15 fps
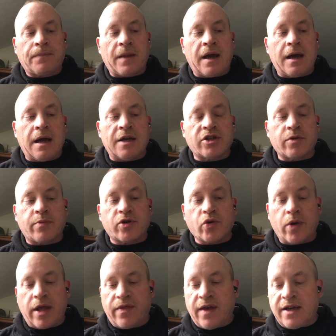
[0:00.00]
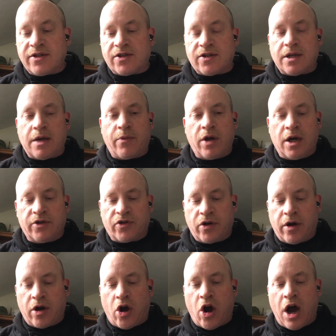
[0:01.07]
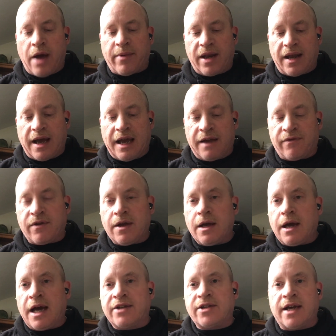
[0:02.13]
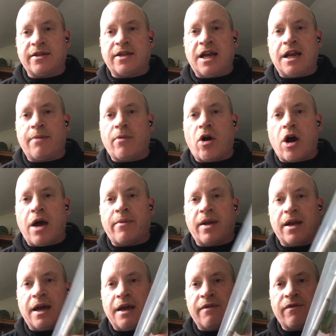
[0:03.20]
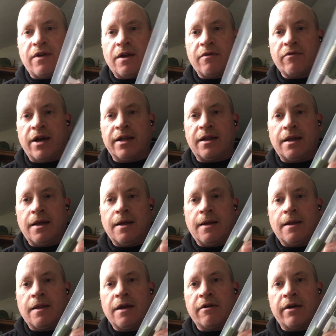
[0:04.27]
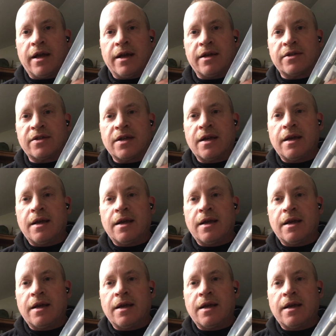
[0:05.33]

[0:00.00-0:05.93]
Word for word: Uh, so between this and we also got a hobby knife, a titanium hobby knife right there it is.